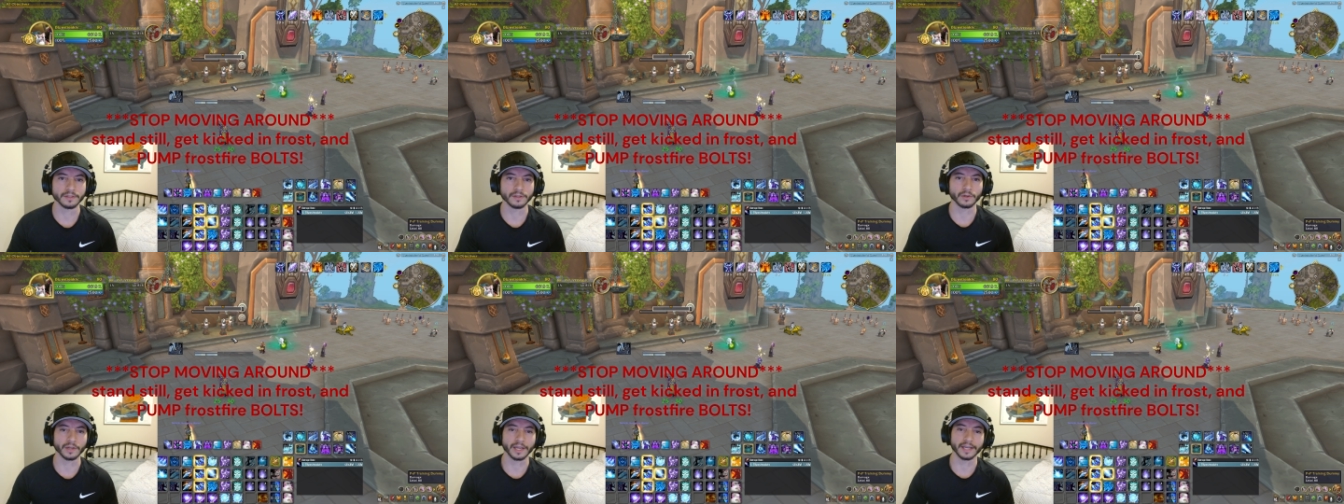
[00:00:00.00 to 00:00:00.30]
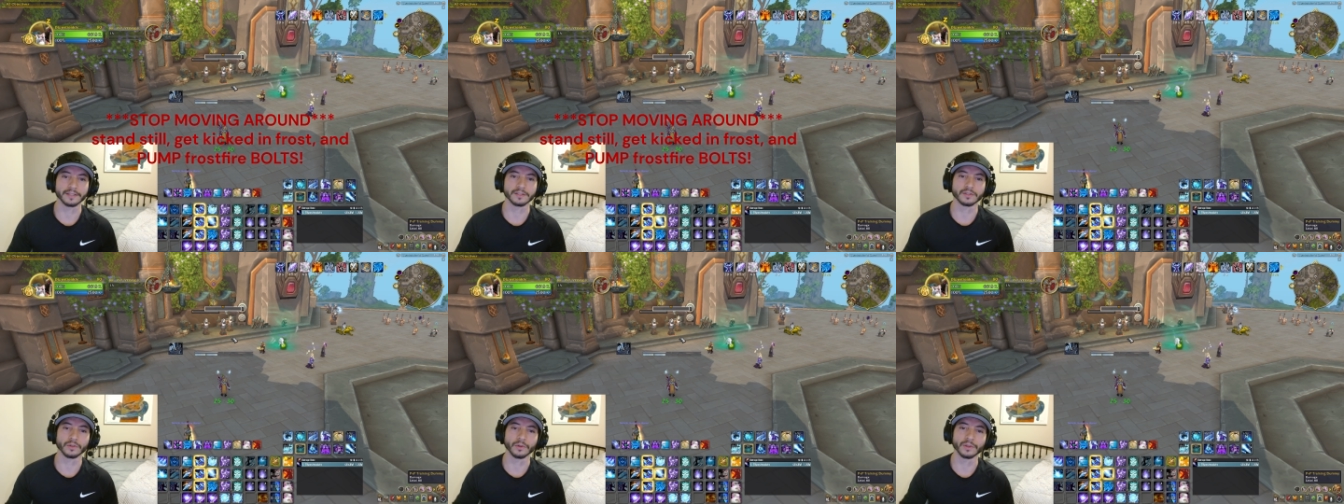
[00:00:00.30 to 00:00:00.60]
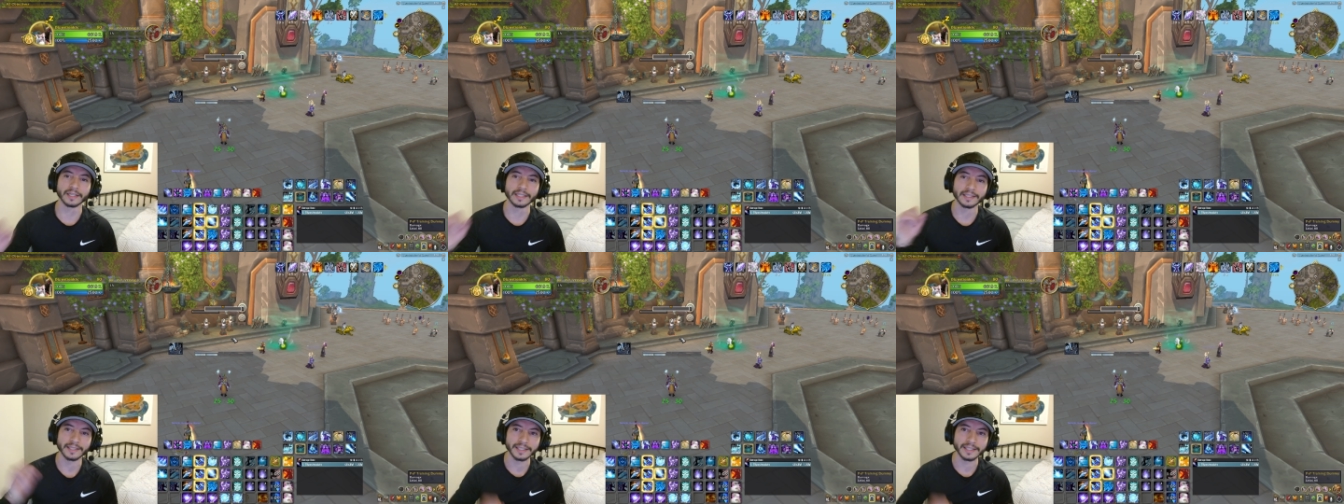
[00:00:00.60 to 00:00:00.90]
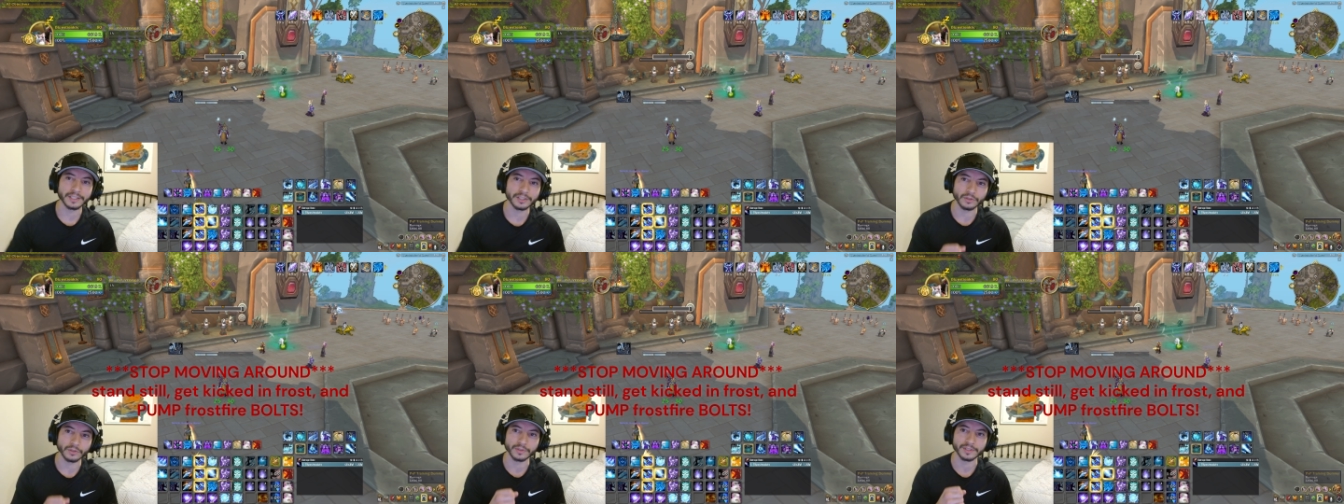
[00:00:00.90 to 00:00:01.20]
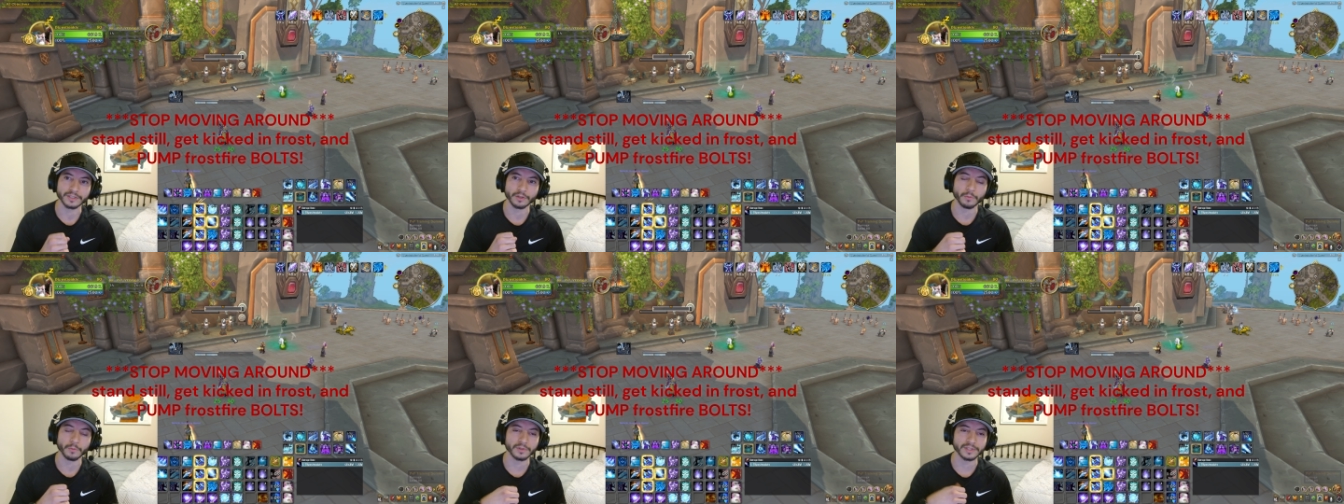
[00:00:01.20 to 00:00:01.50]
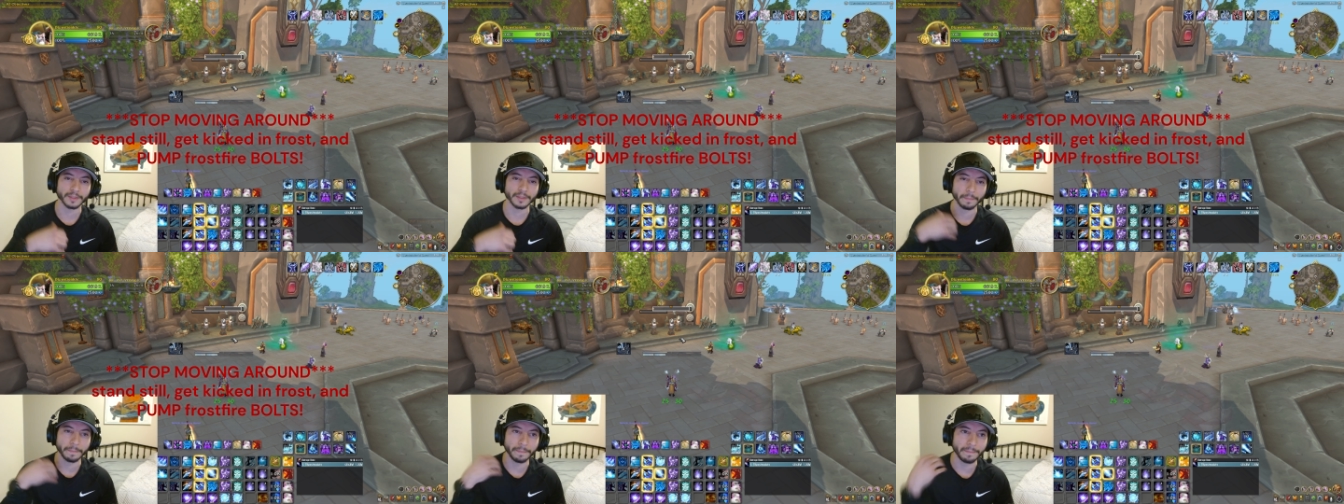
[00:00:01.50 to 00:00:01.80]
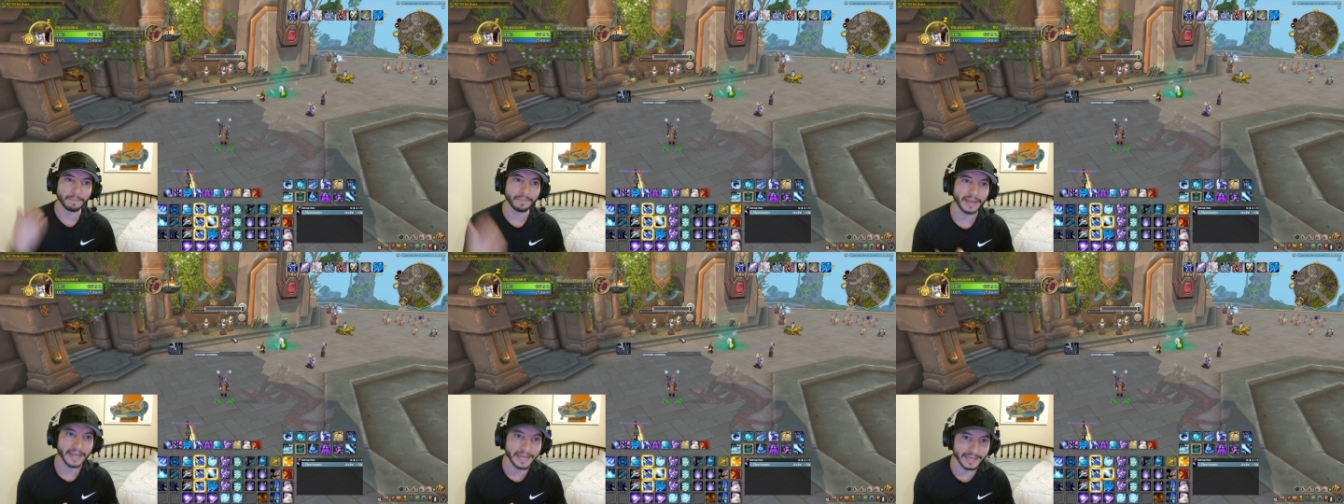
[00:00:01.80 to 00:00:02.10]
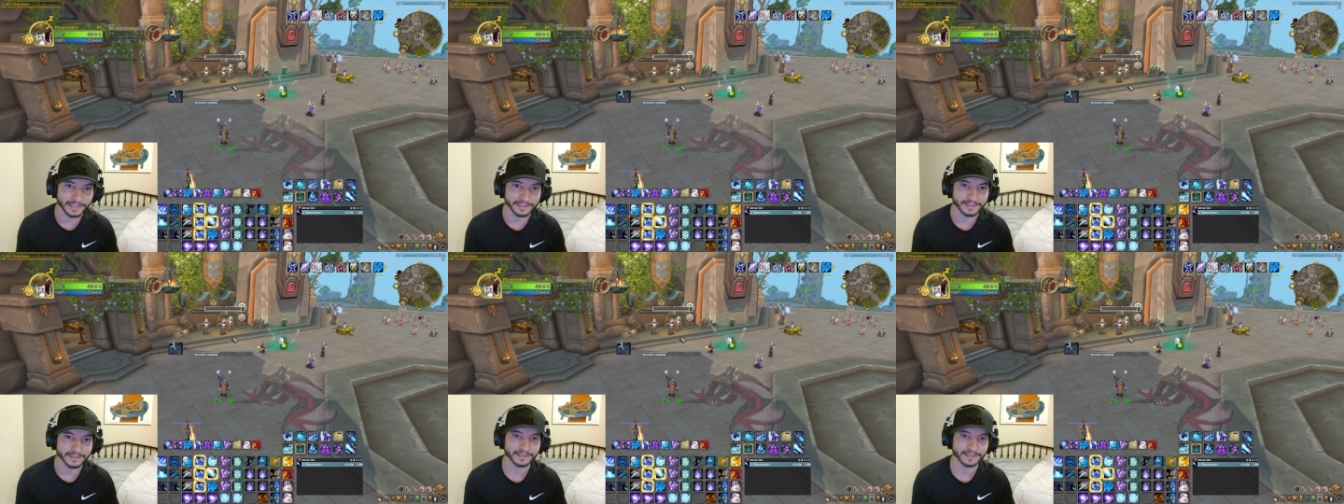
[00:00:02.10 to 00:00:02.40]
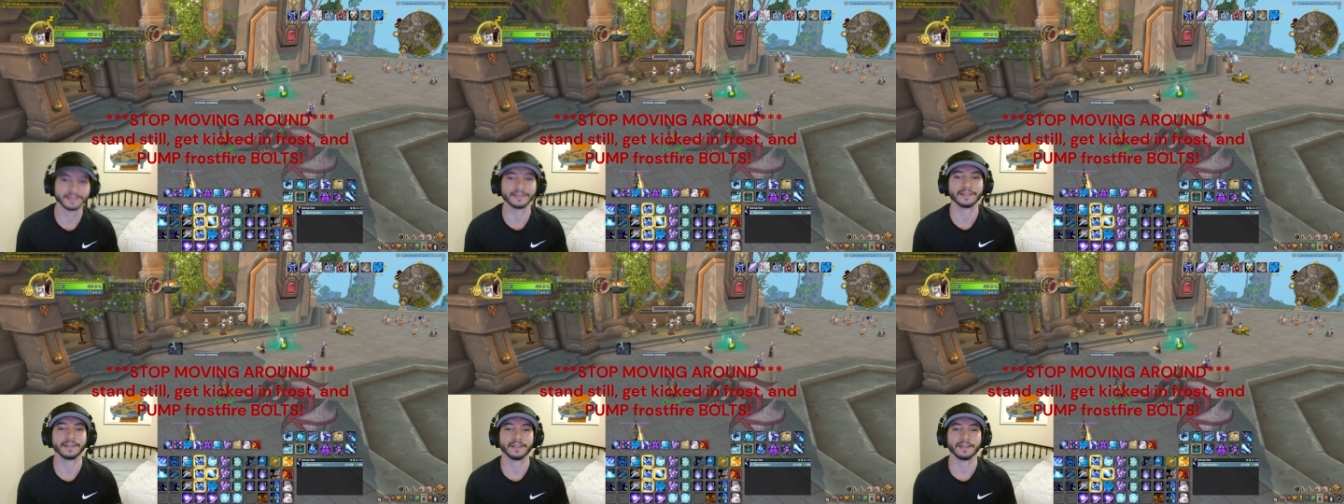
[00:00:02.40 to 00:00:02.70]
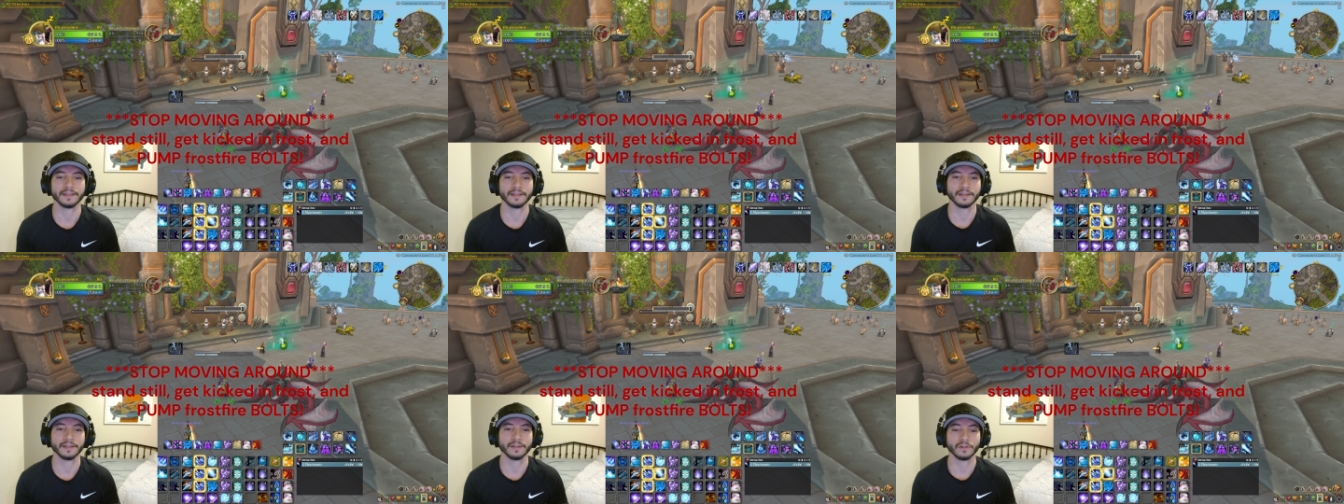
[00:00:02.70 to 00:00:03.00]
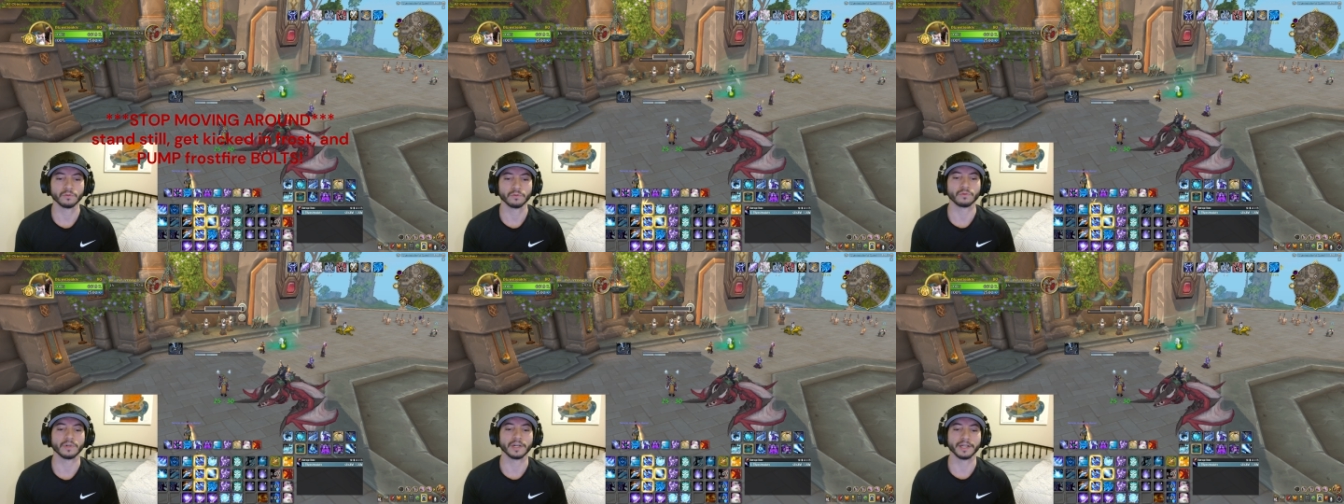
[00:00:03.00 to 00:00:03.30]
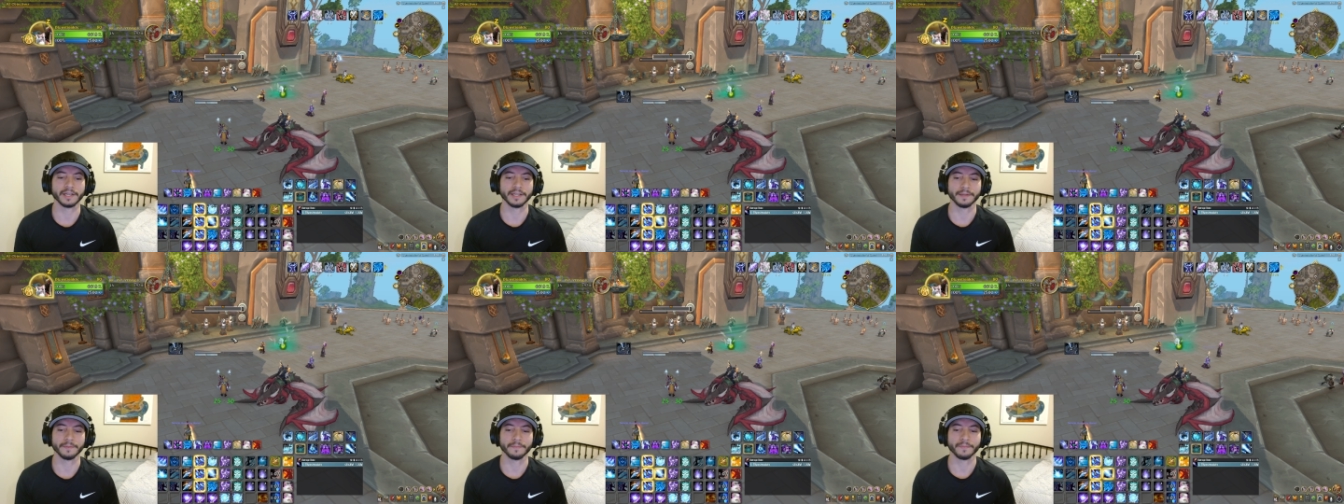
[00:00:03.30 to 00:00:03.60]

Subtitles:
Okay, so the Glacial is almost a bait, right?